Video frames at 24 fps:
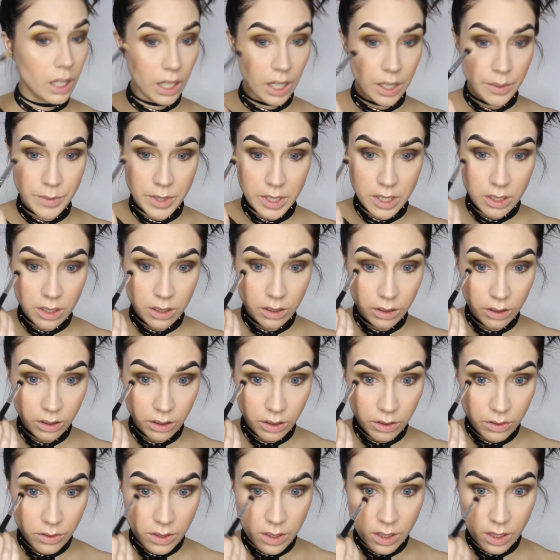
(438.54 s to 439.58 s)
And I'm still
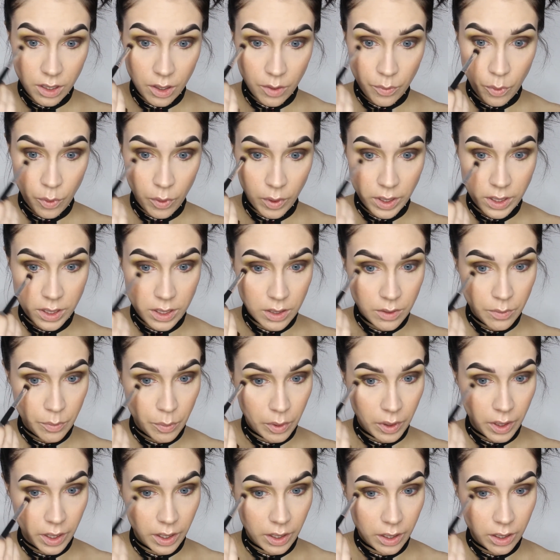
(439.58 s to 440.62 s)
using a pointed
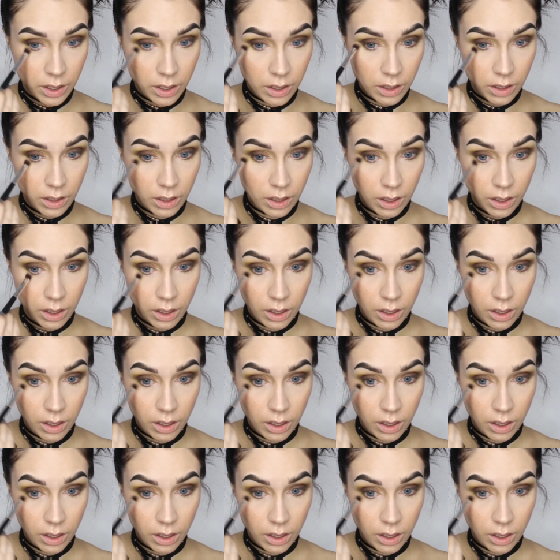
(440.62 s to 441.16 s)
blender